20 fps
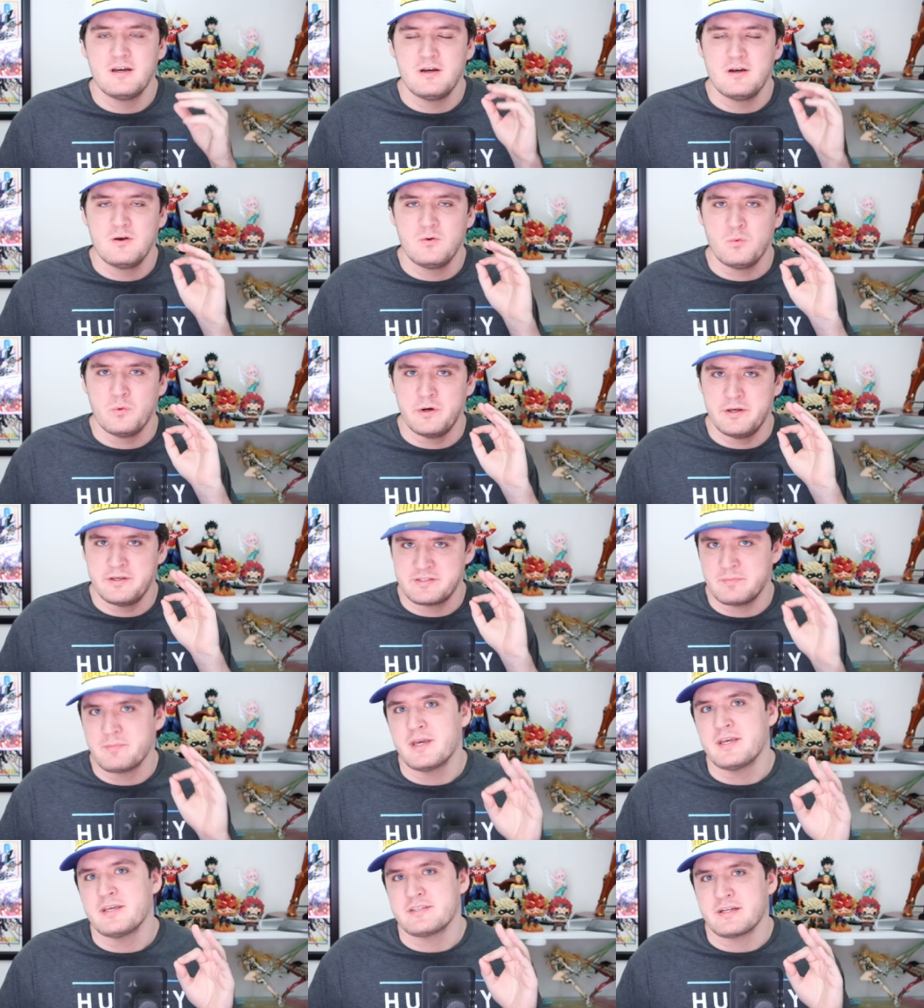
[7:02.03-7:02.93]
was
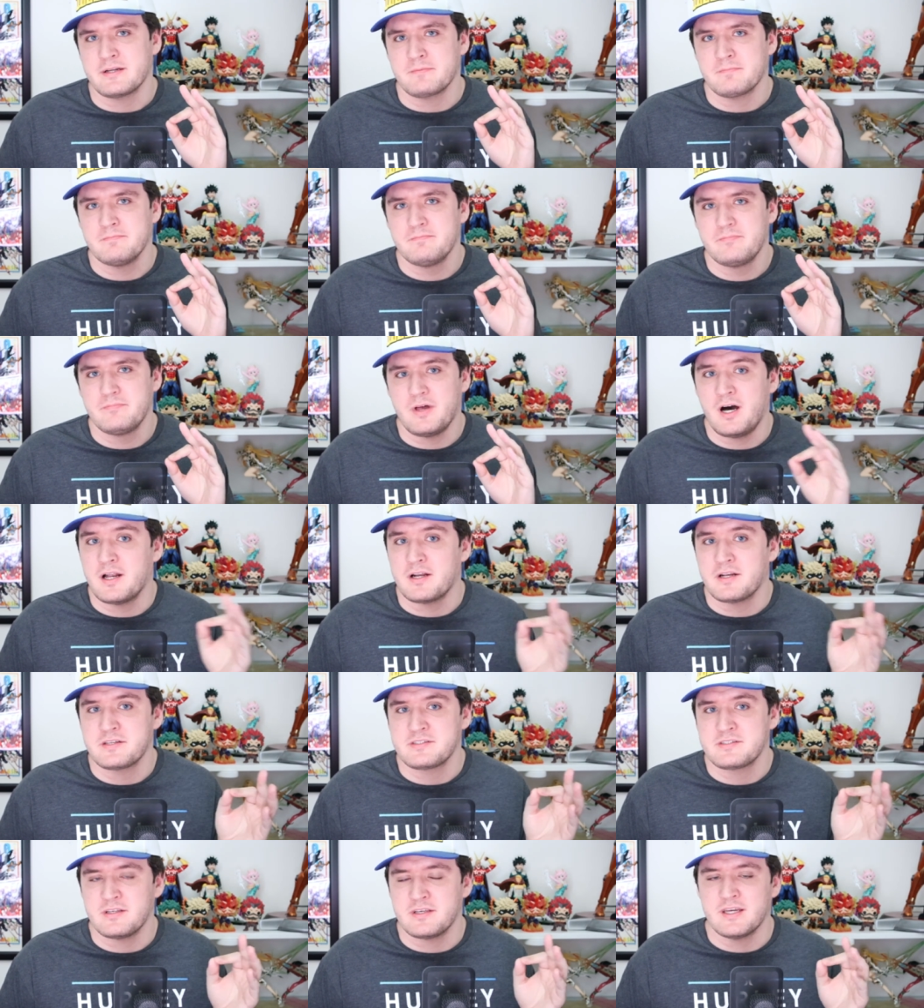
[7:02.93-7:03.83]
amazing.
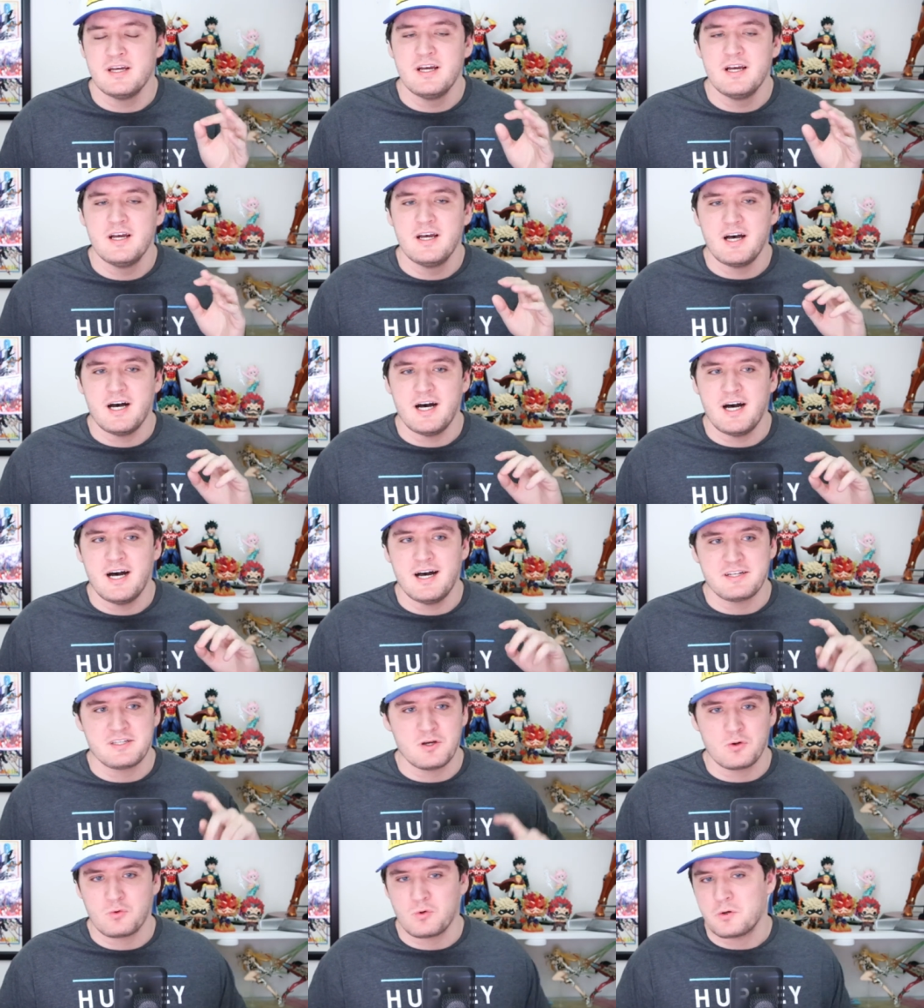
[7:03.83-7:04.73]
Honestly, uh,
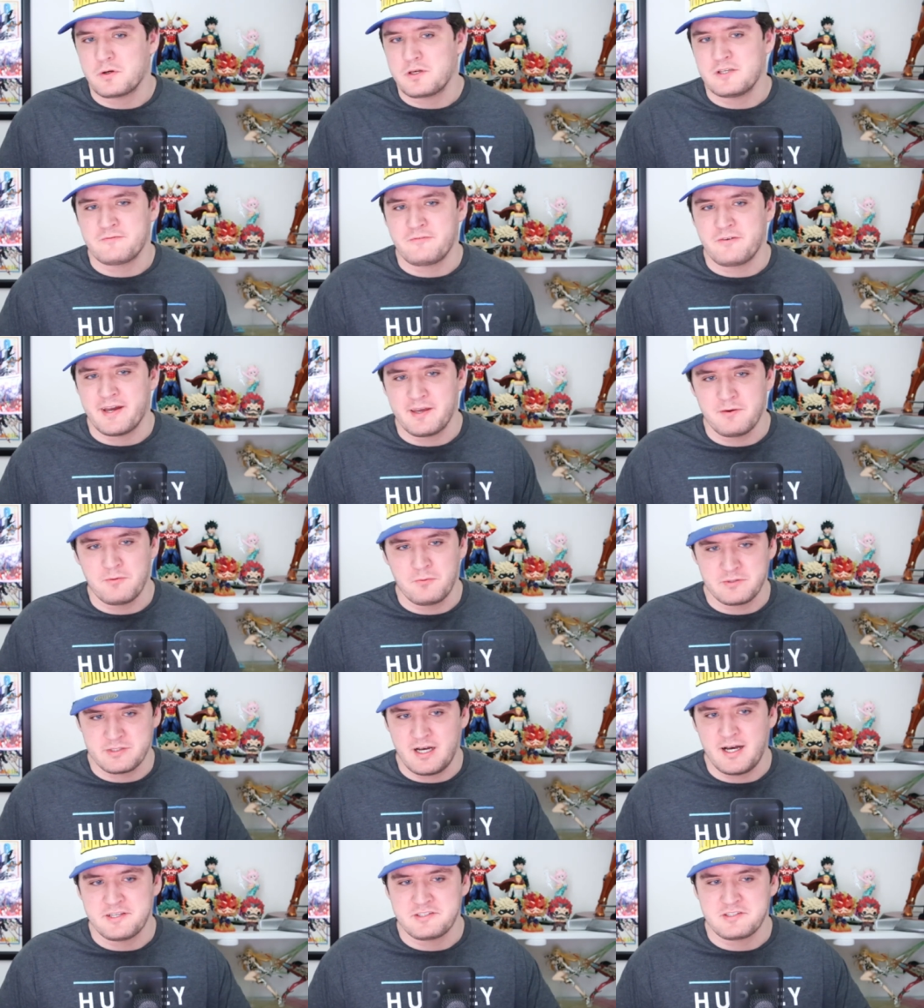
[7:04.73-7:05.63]
Todoroki's fight was
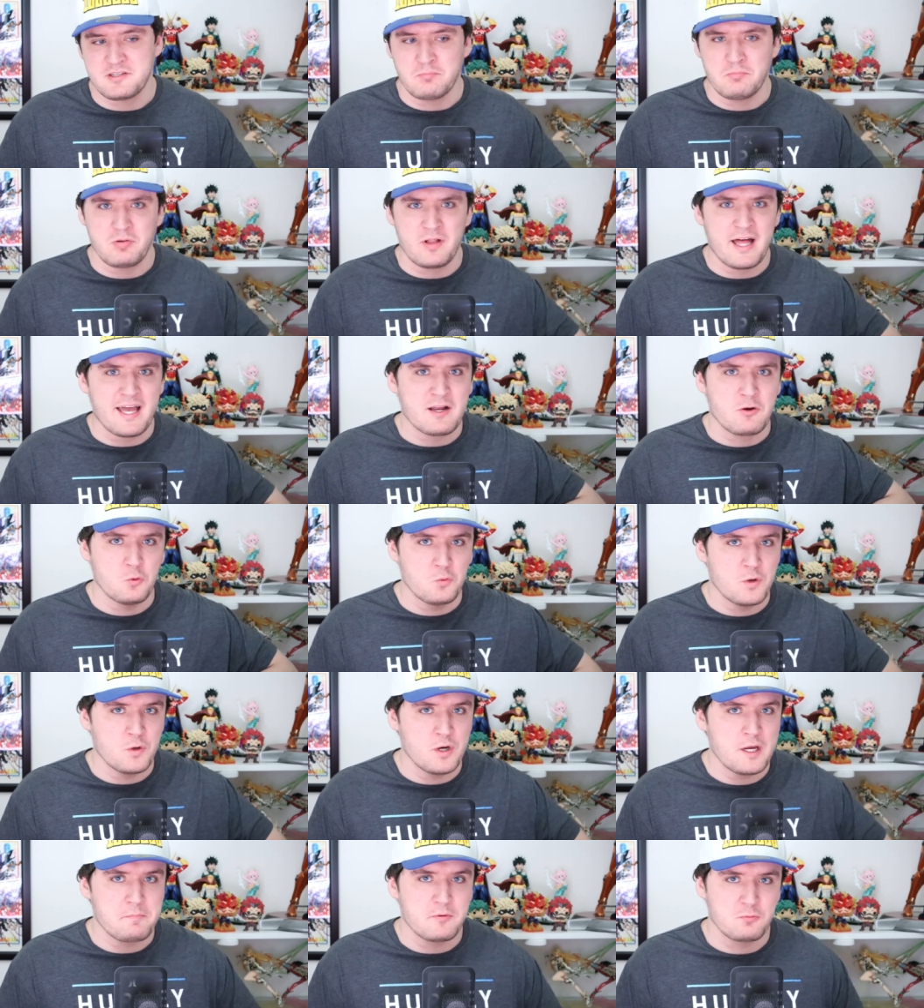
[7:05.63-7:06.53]
awesome. Black
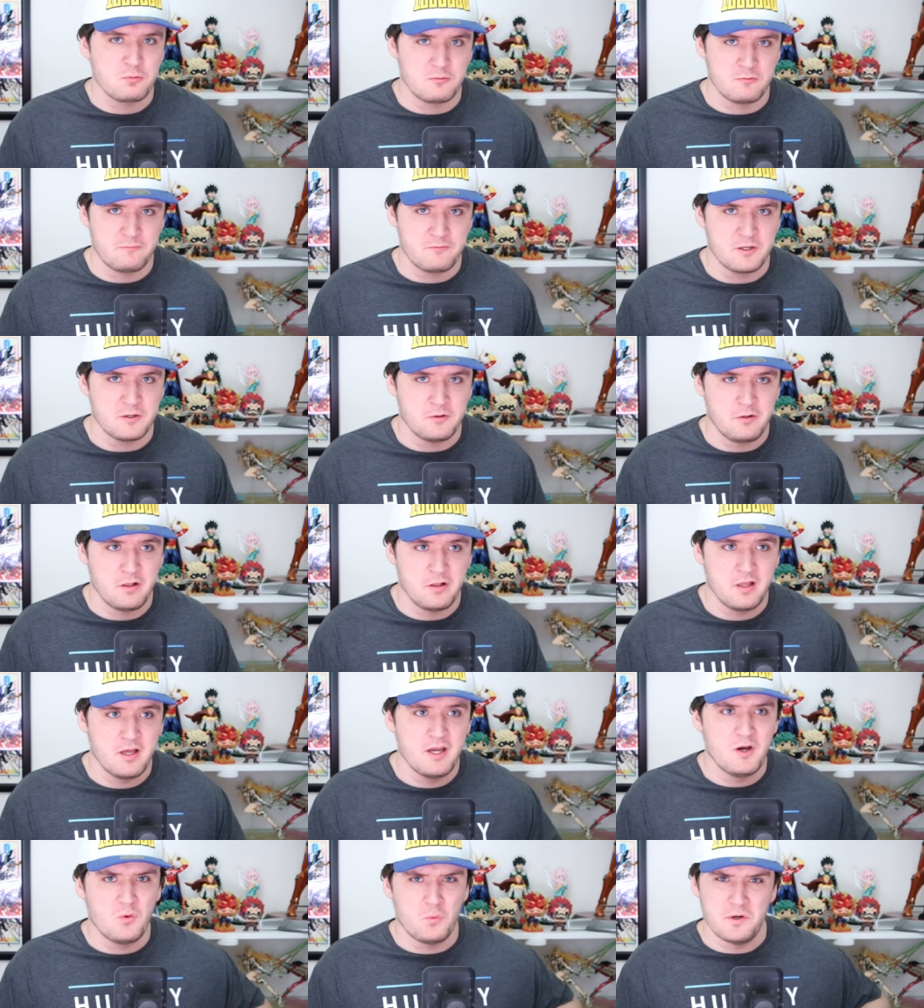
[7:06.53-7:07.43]
Whip reveal
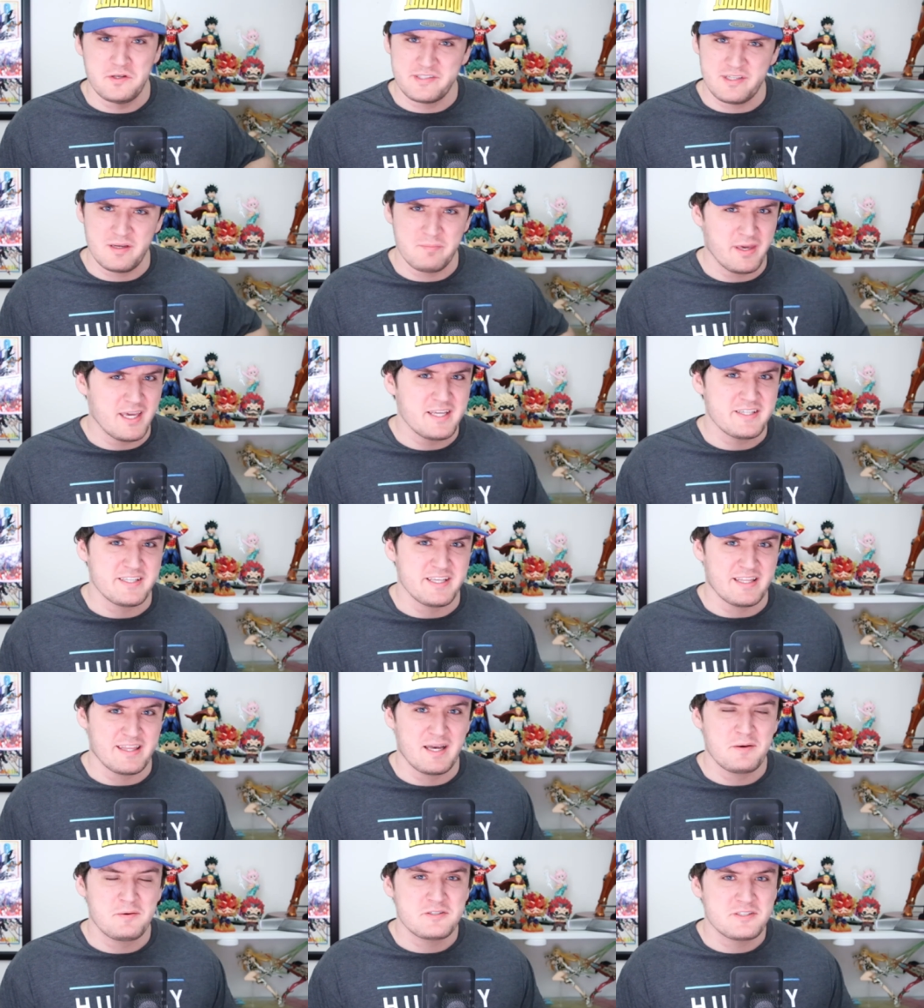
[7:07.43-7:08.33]
was amazing.
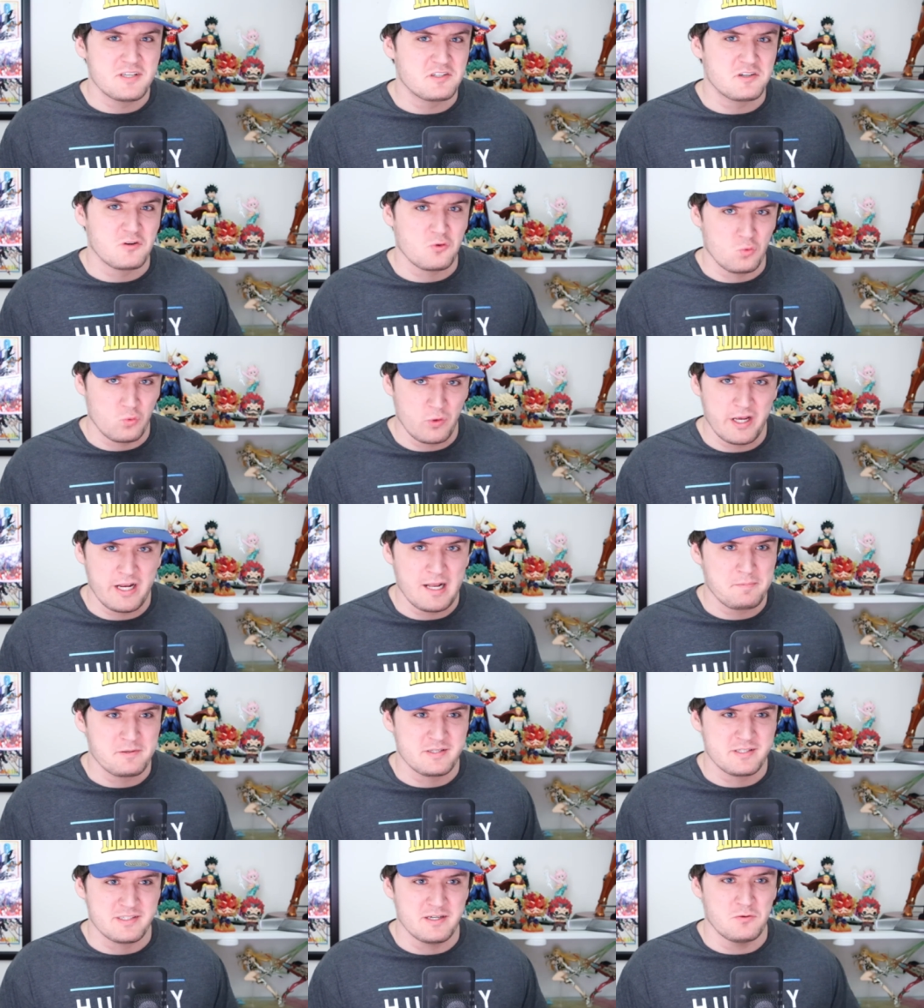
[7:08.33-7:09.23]
That was such a great
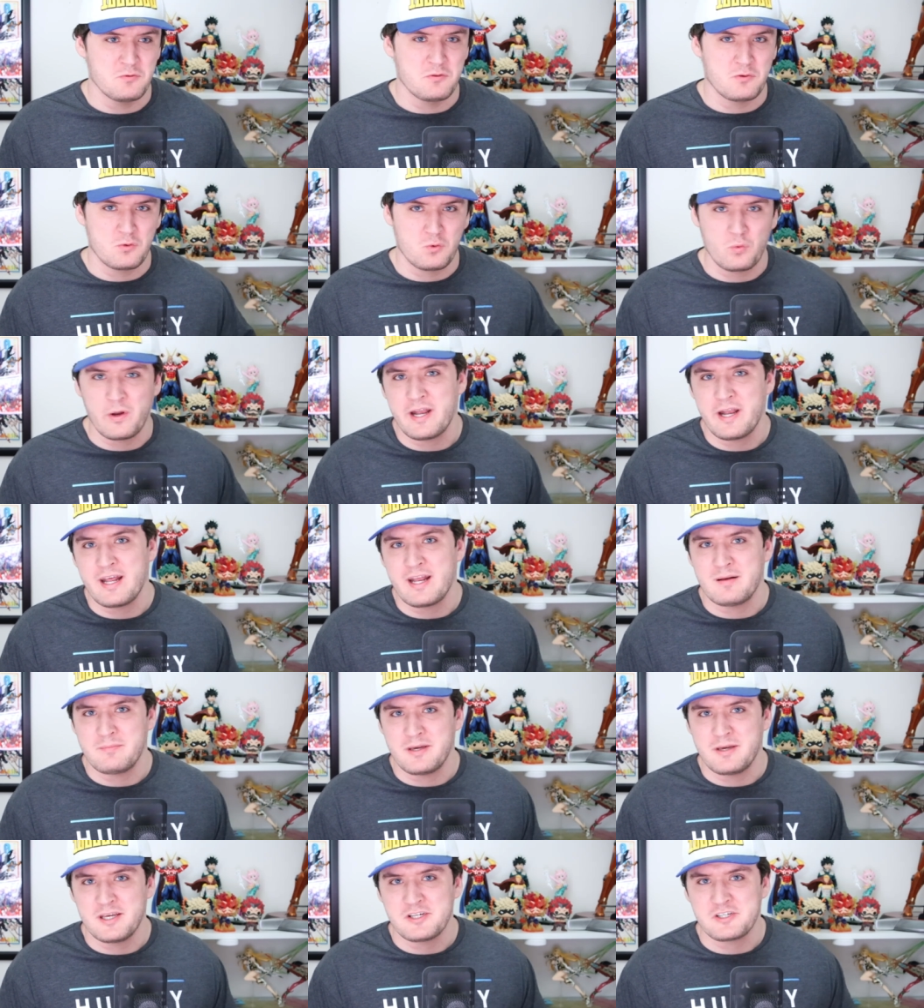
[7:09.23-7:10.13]
episode with great
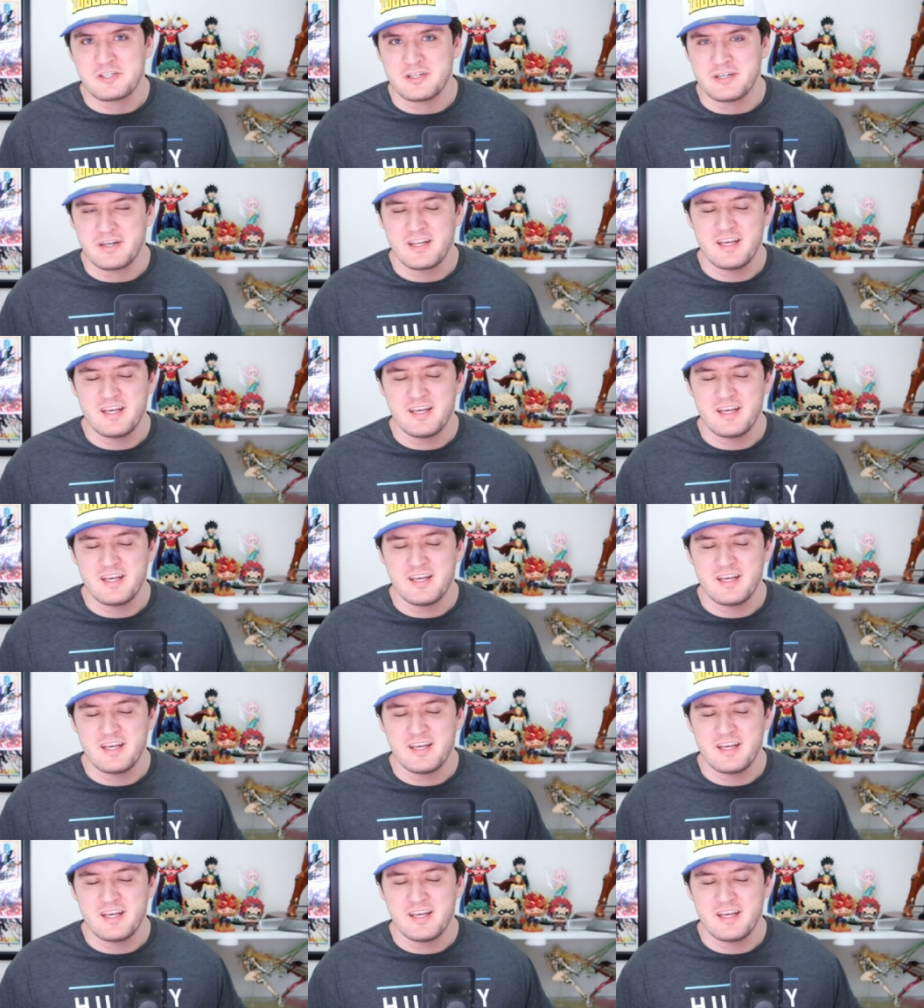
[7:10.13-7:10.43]
animation